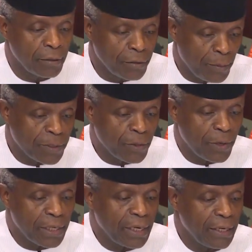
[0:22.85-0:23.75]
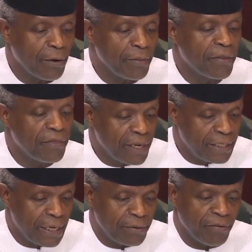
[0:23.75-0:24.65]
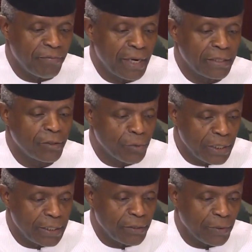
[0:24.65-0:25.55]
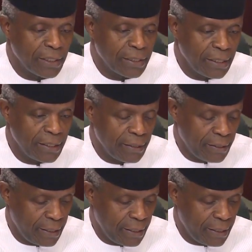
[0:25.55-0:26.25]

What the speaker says: Subsequently, on the 30th of March 2020,